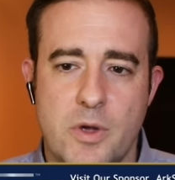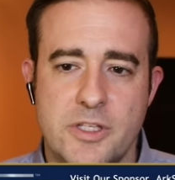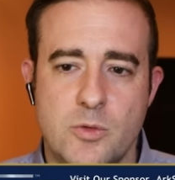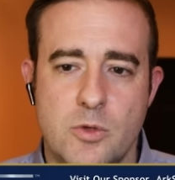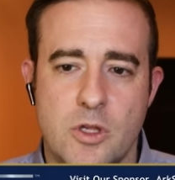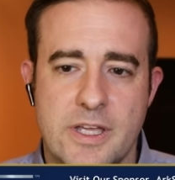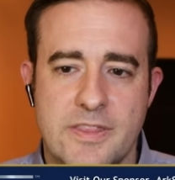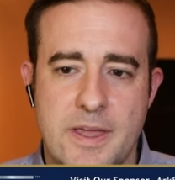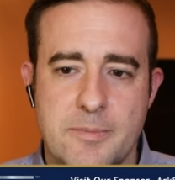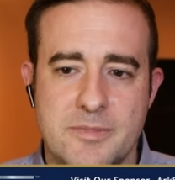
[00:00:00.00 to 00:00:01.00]
When you look
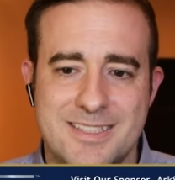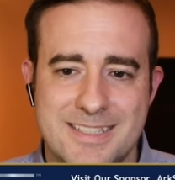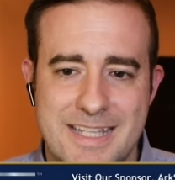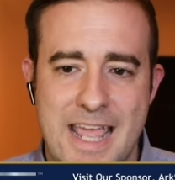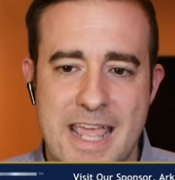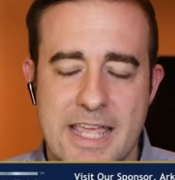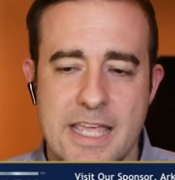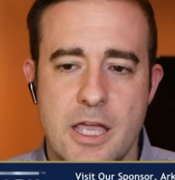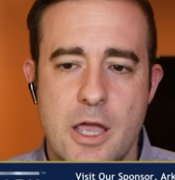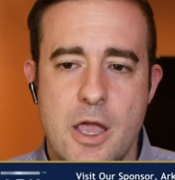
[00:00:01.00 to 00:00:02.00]
at them
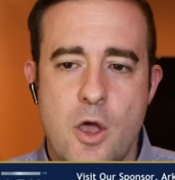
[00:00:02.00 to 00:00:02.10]
today,